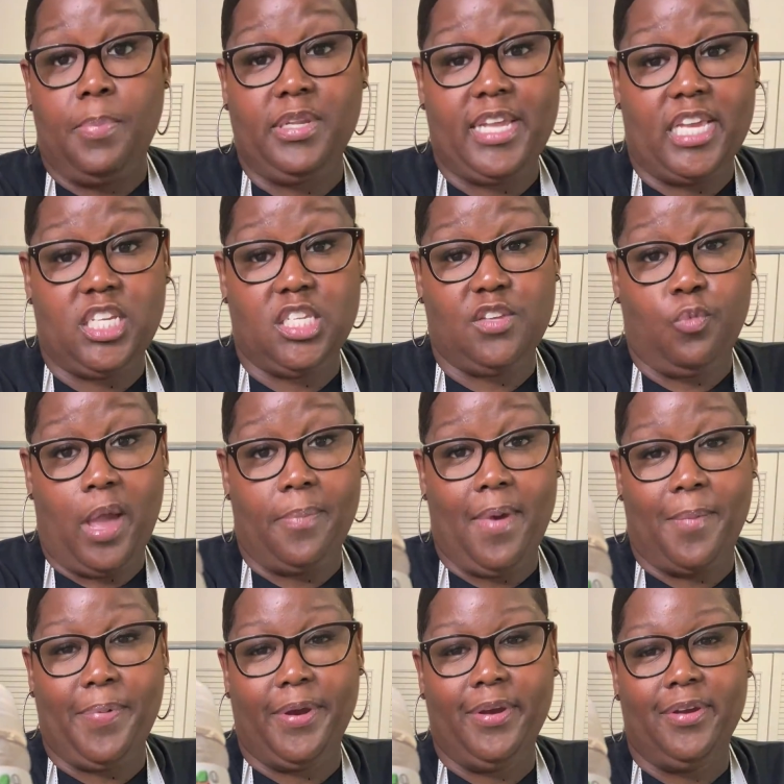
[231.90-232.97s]
dashes of white
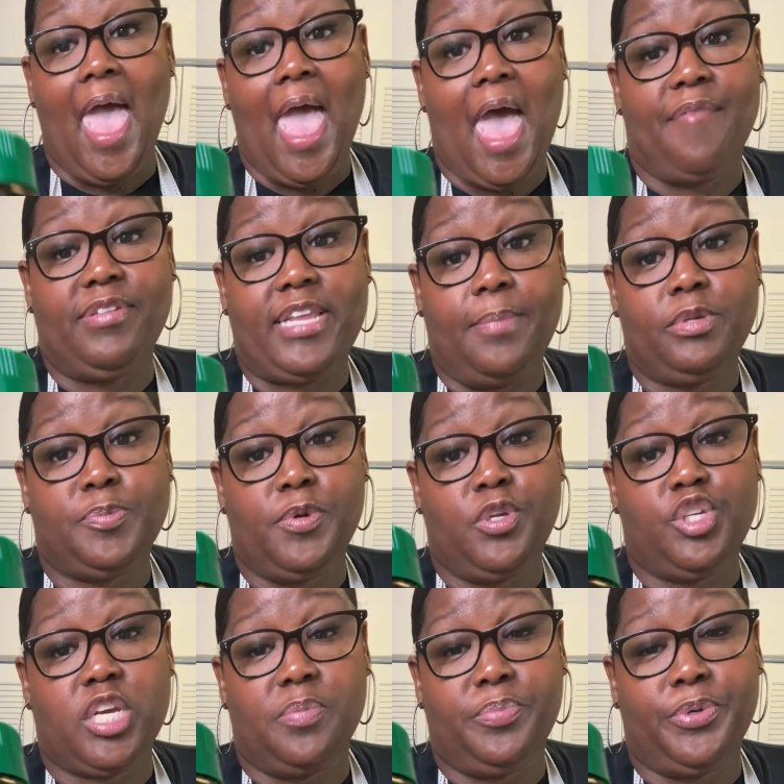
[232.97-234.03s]
pepper, 1/2 tablespoon of
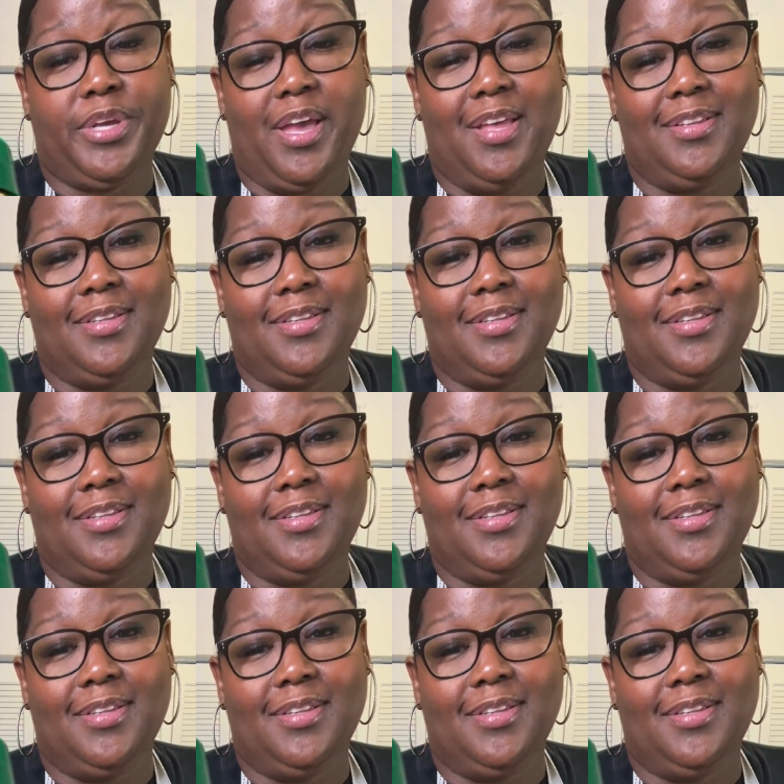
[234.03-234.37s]
chicken bouillon,